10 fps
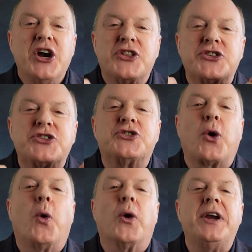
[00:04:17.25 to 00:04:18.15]
The
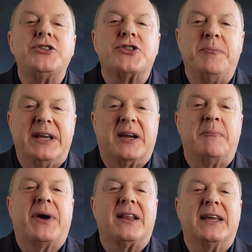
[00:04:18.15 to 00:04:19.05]
story should be
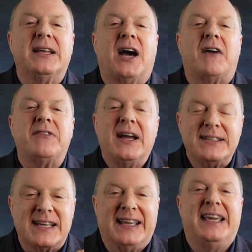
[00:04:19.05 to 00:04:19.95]
compelling enough
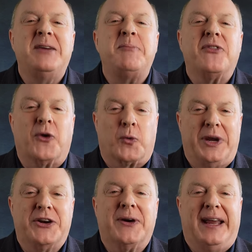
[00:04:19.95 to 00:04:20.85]
to keep the
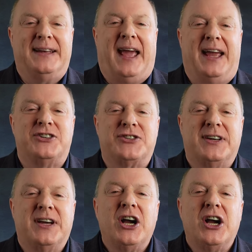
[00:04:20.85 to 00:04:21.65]
reader engaged.